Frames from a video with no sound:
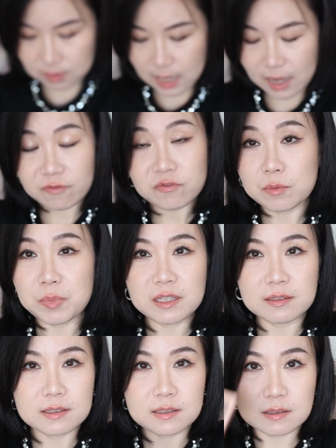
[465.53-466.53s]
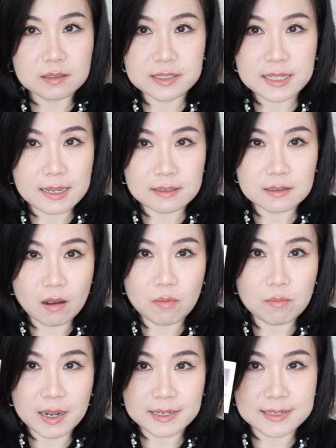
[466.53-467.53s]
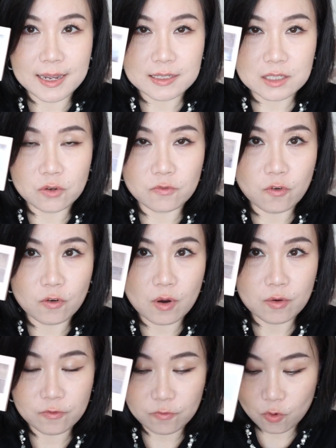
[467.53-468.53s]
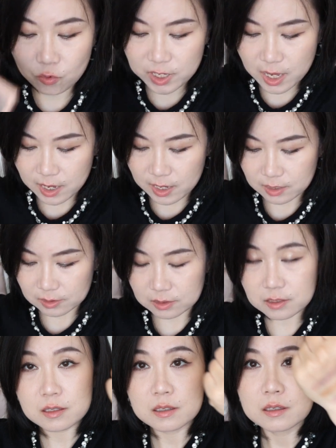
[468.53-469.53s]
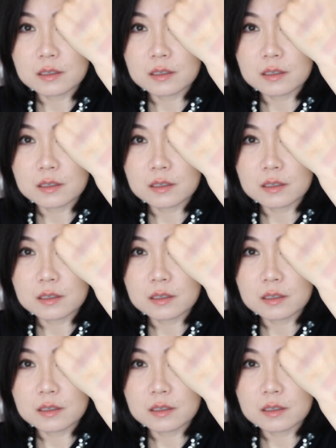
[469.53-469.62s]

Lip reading: after being set on my desk for 4 years,